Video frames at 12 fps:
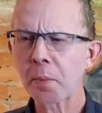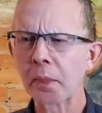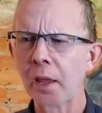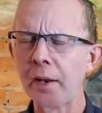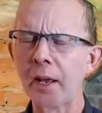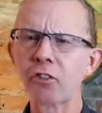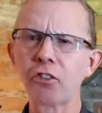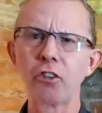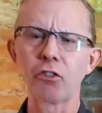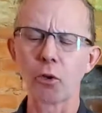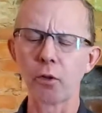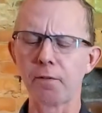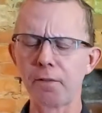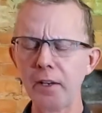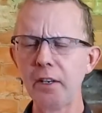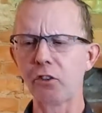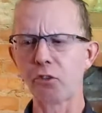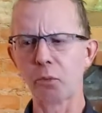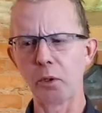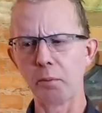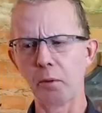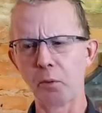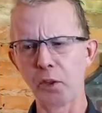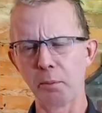And actually, so the finish,
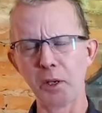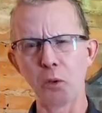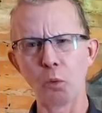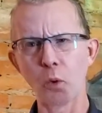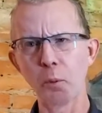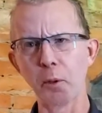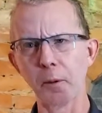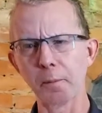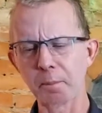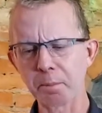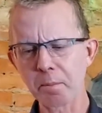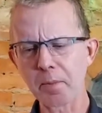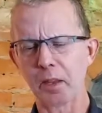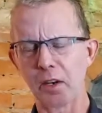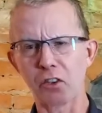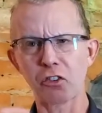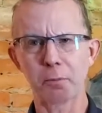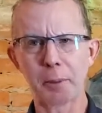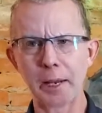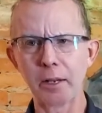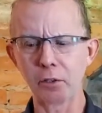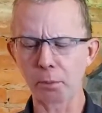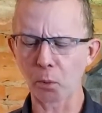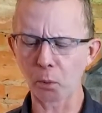with it being warmer, it
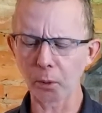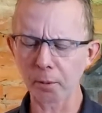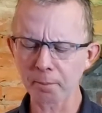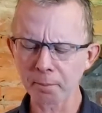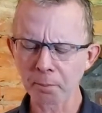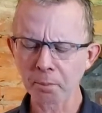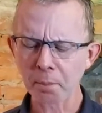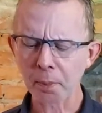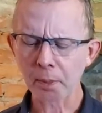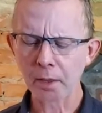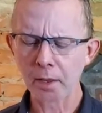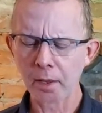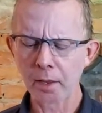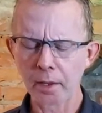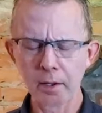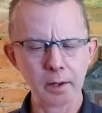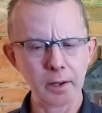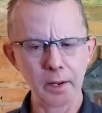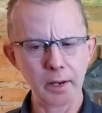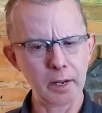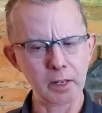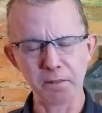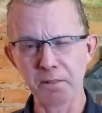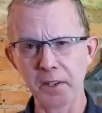expands more, and
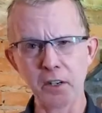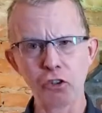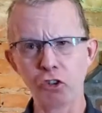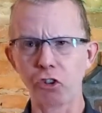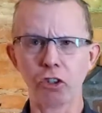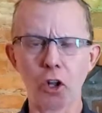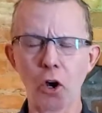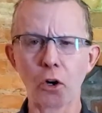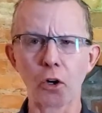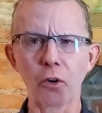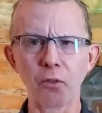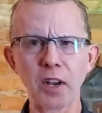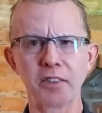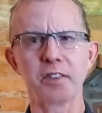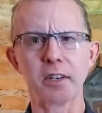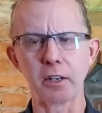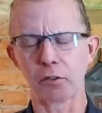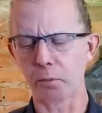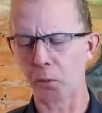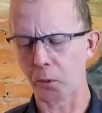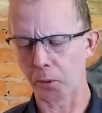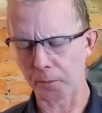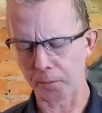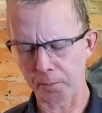the finish is longer, it resonates
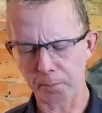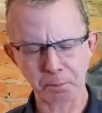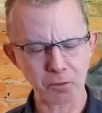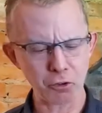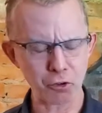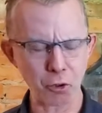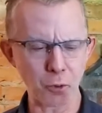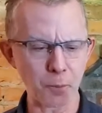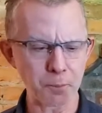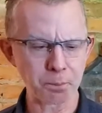more. So